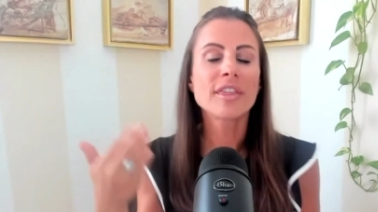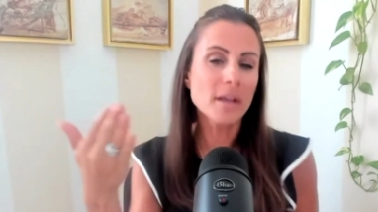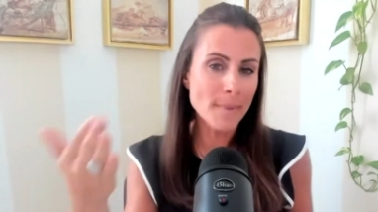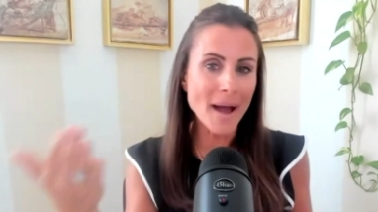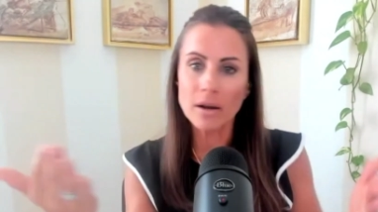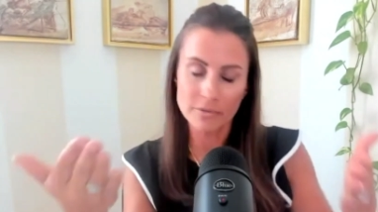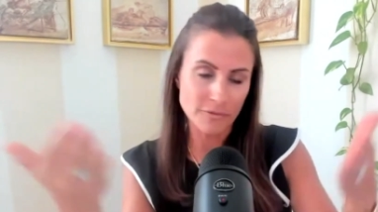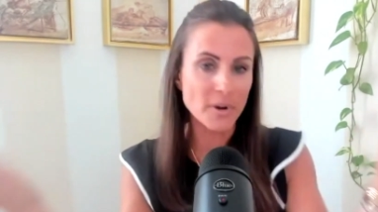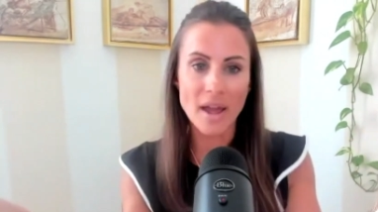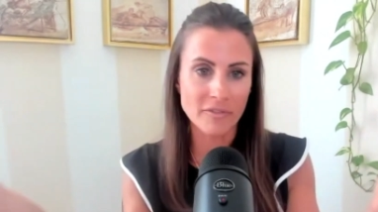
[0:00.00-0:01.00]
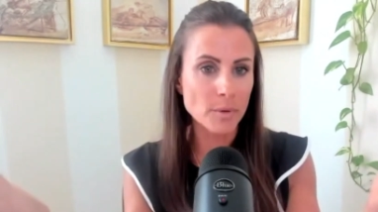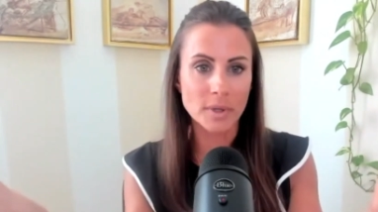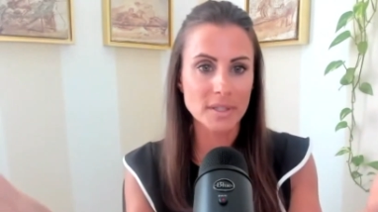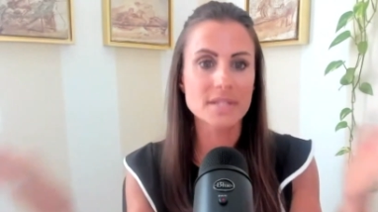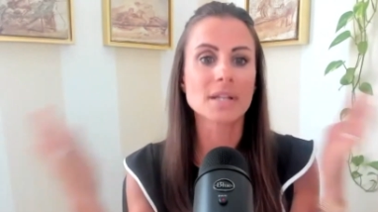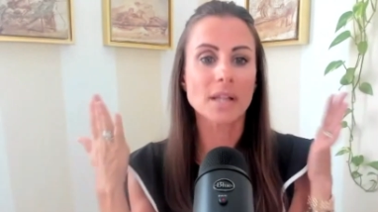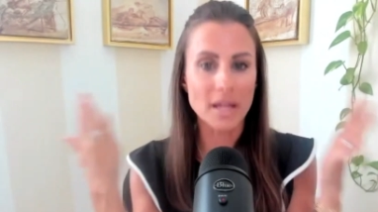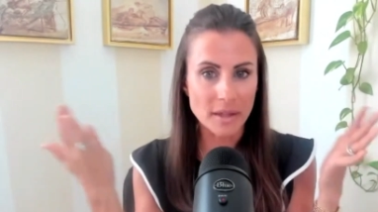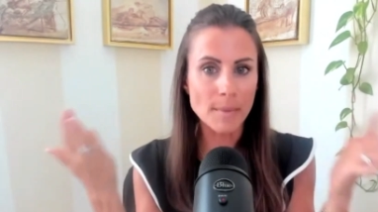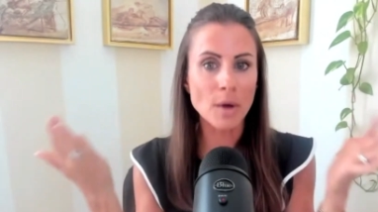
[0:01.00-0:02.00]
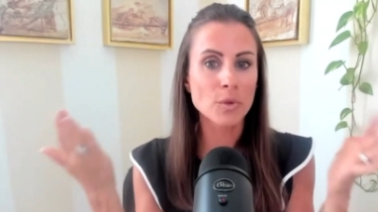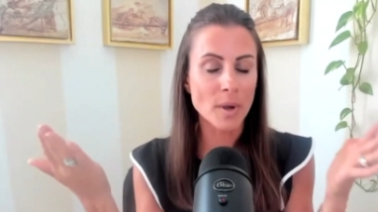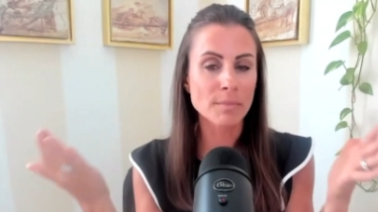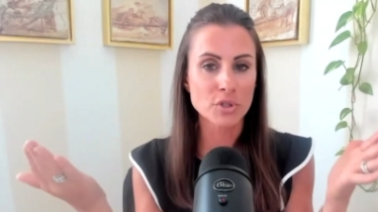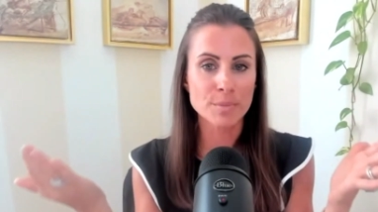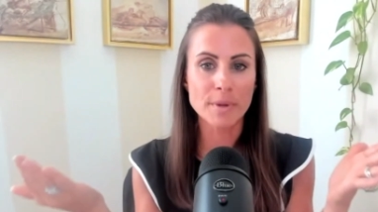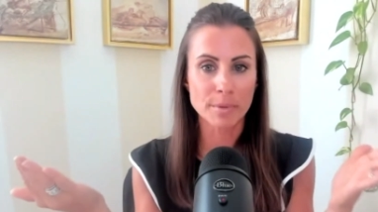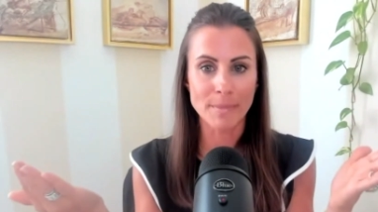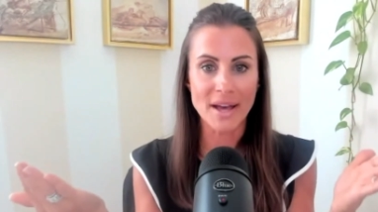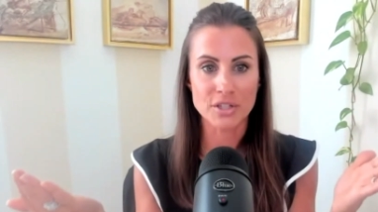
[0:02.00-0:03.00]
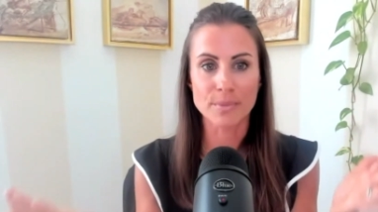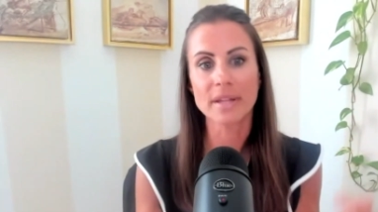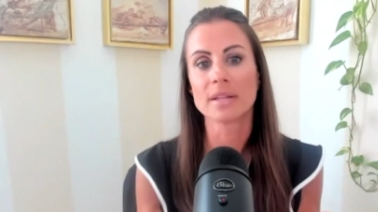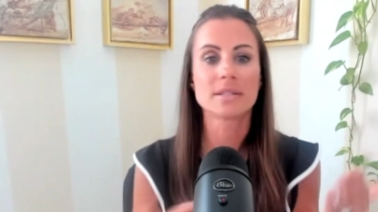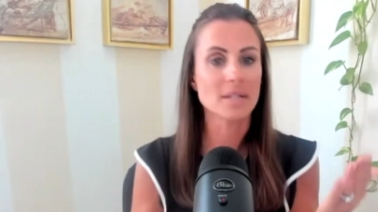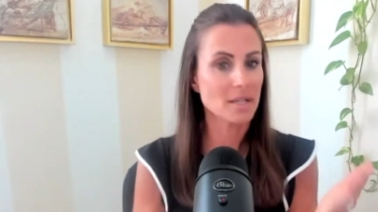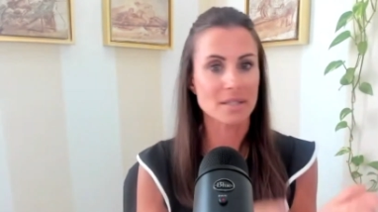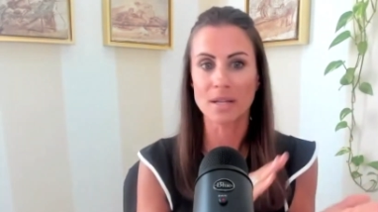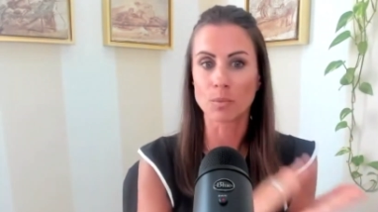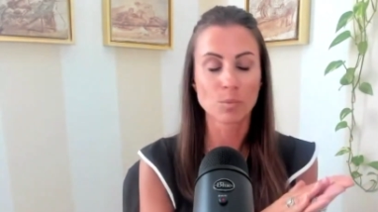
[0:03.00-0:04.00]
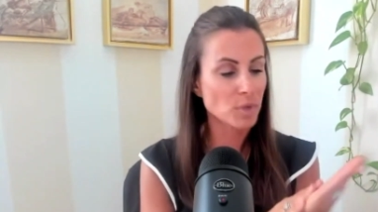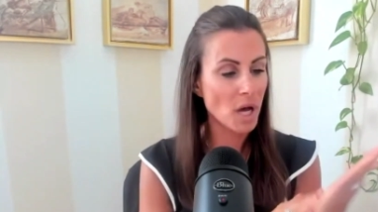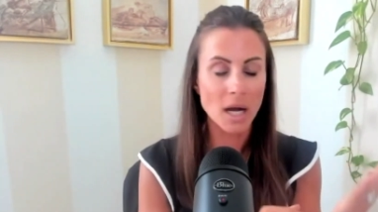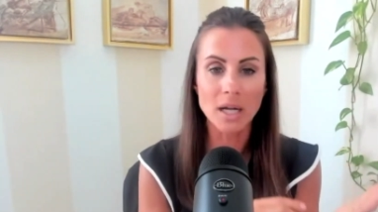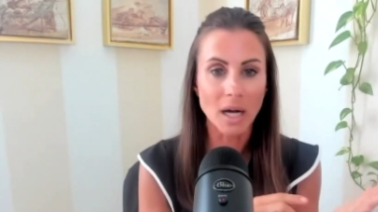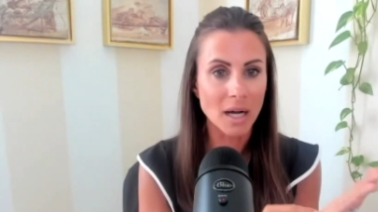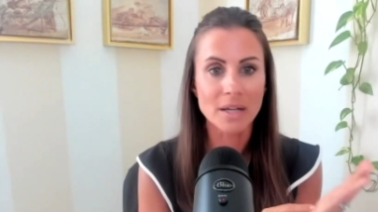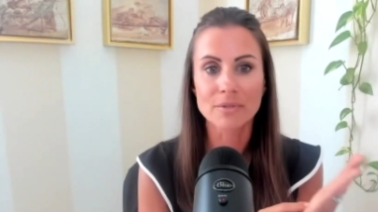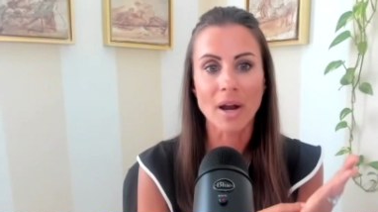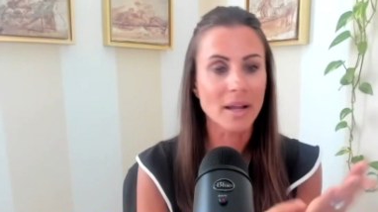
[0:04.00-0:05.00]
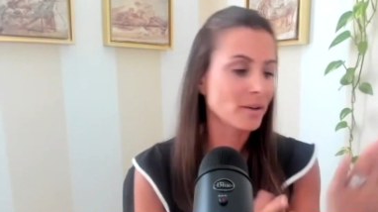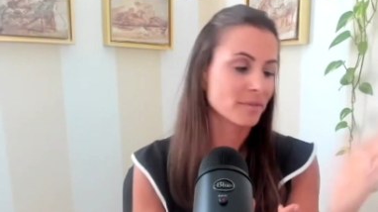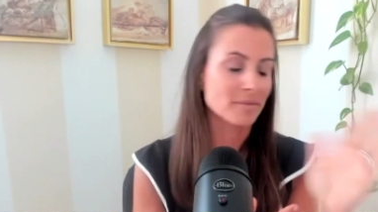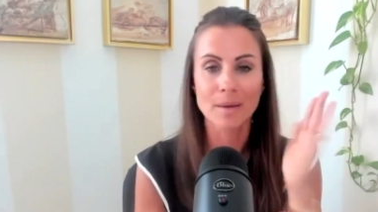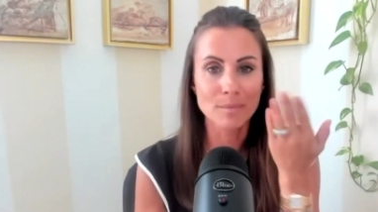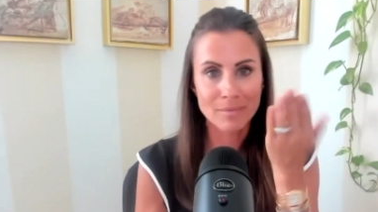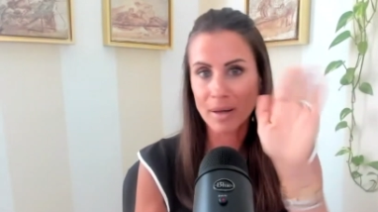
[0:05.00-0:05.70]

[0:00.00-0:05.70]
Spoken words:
Think about, for everyone listening, like think about the way most people masturbate these days. They log on, right? Or not.